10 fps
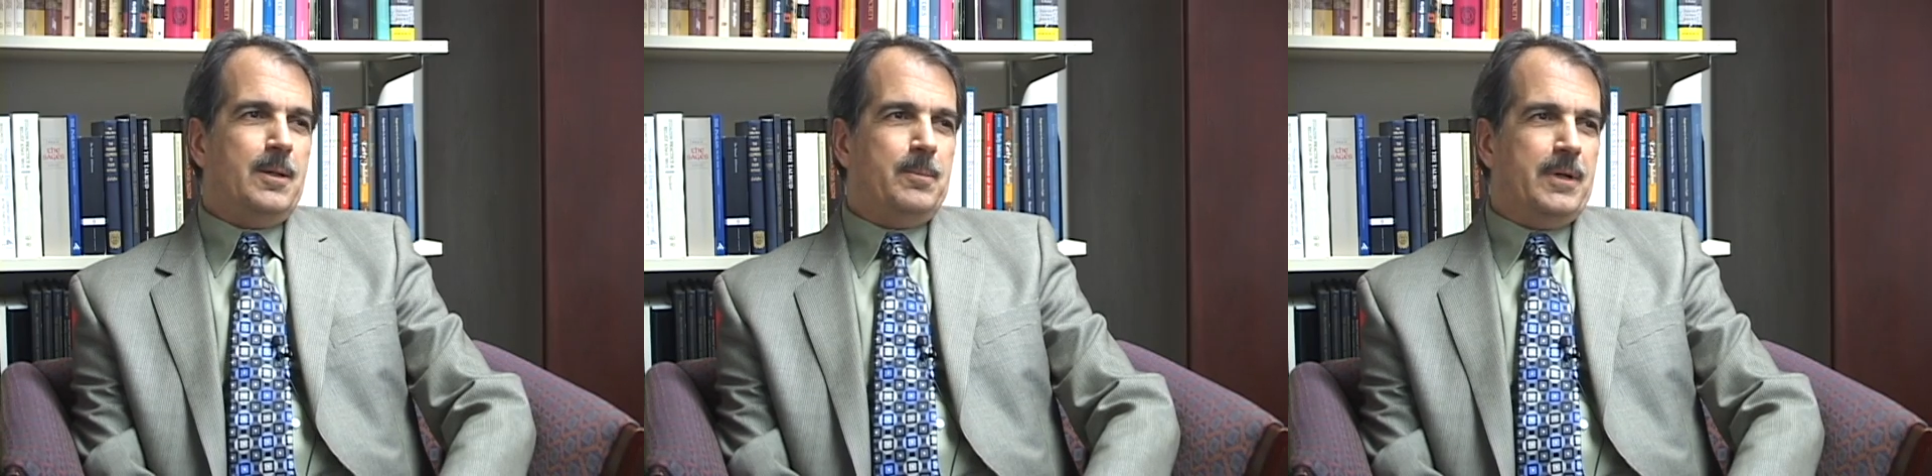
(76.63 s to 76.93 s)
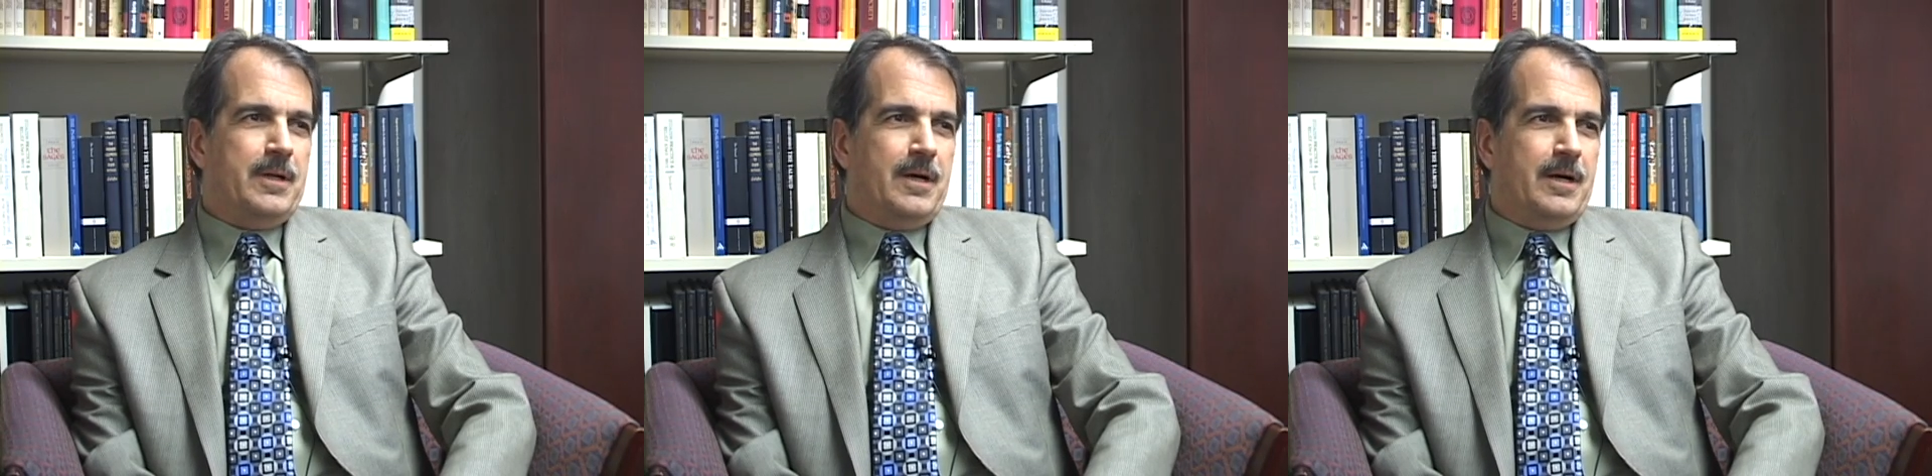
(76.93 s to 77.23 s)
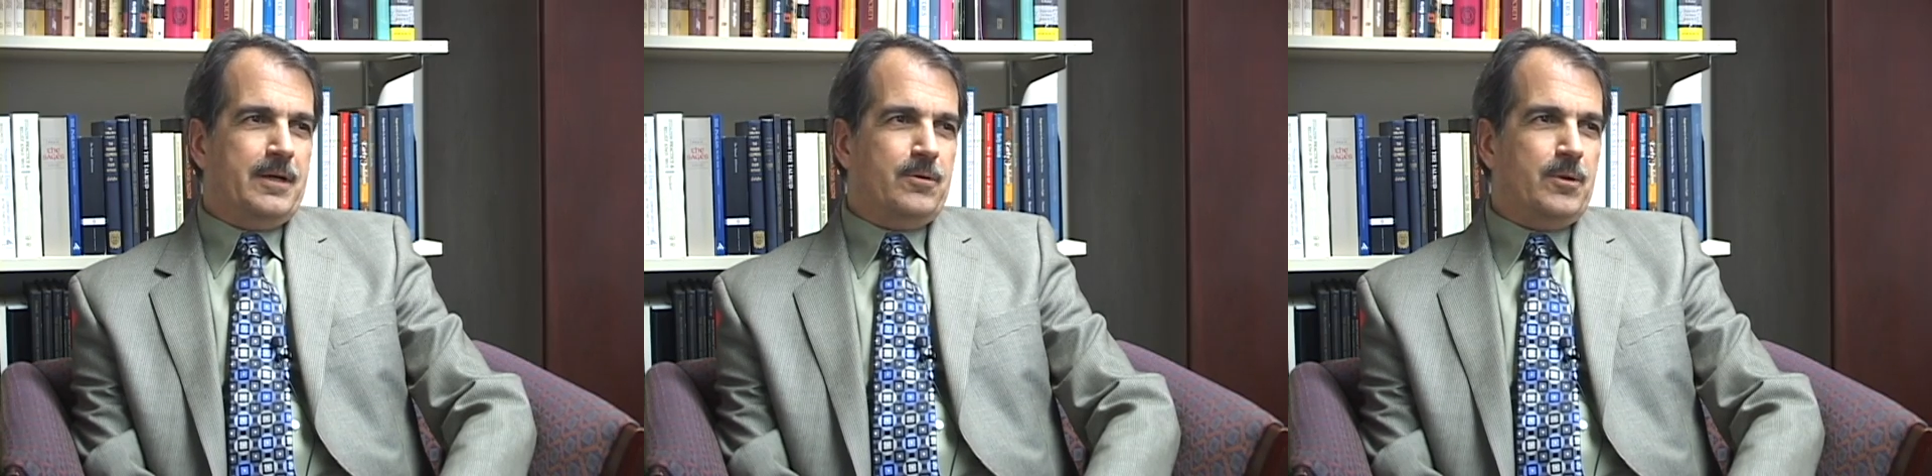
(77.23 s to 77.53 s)
But
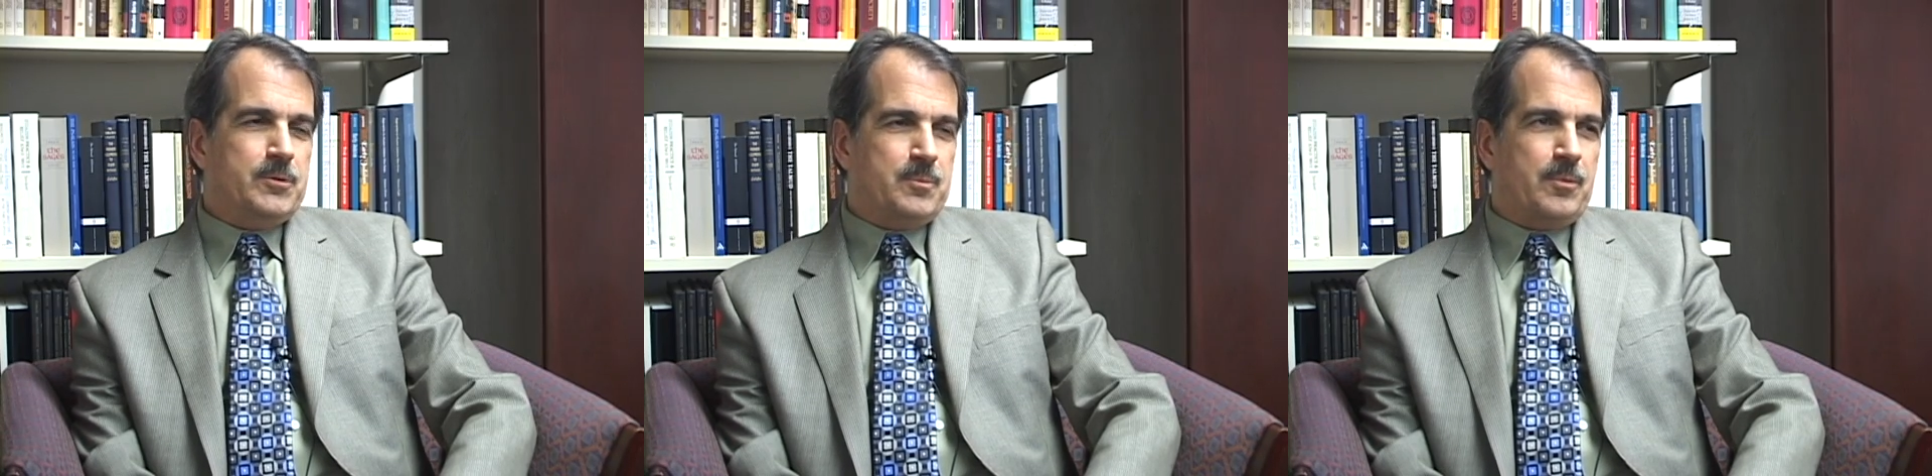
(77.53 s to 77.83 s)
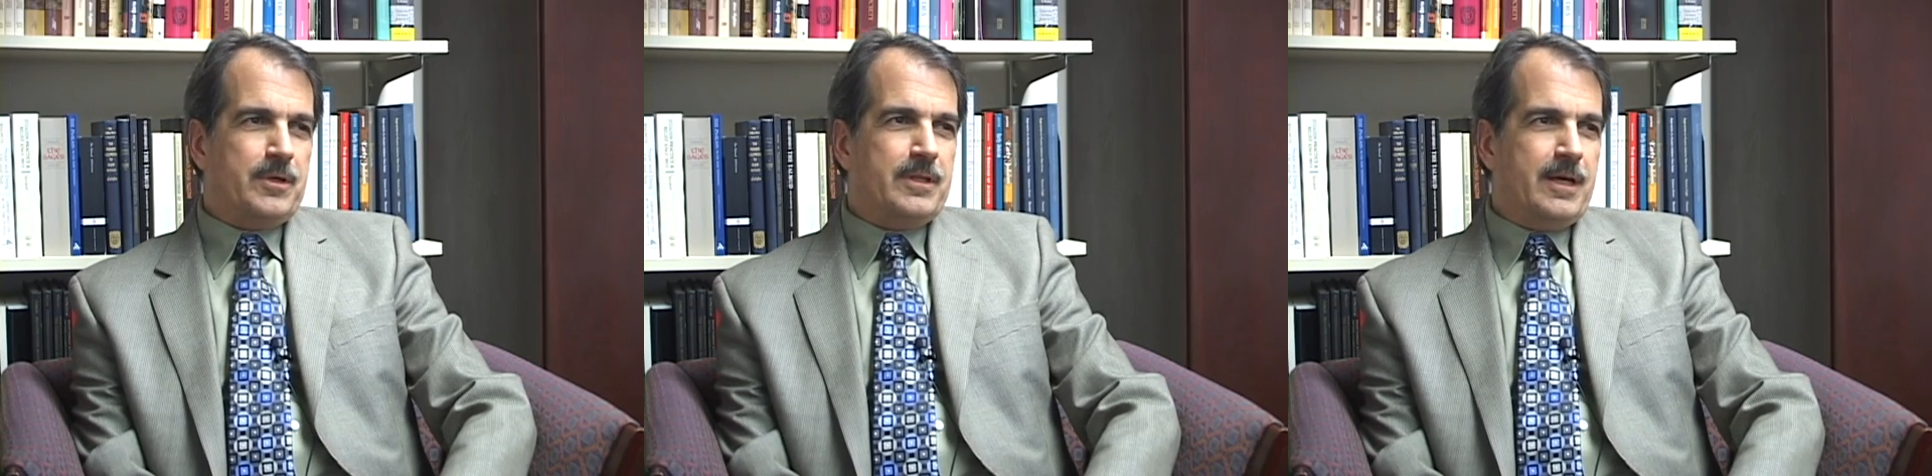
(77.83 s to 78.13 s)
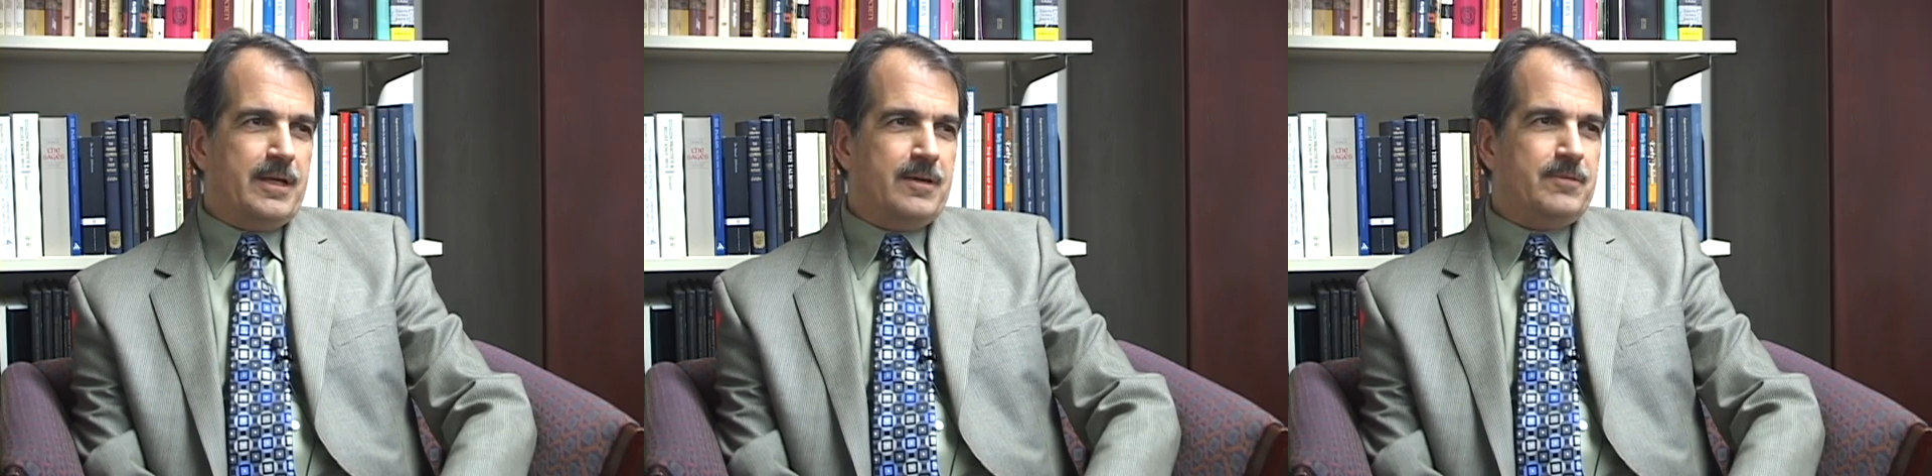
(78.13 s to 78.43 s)
I always bring
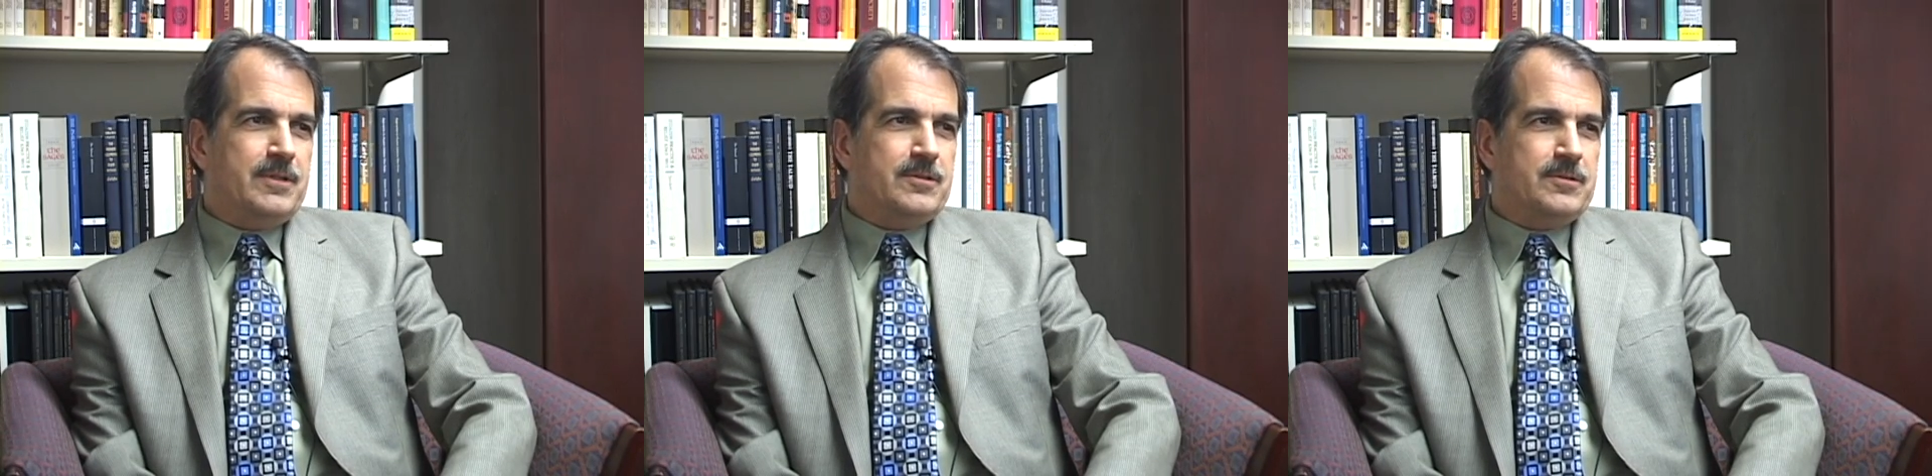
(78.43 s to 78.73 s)
that evidence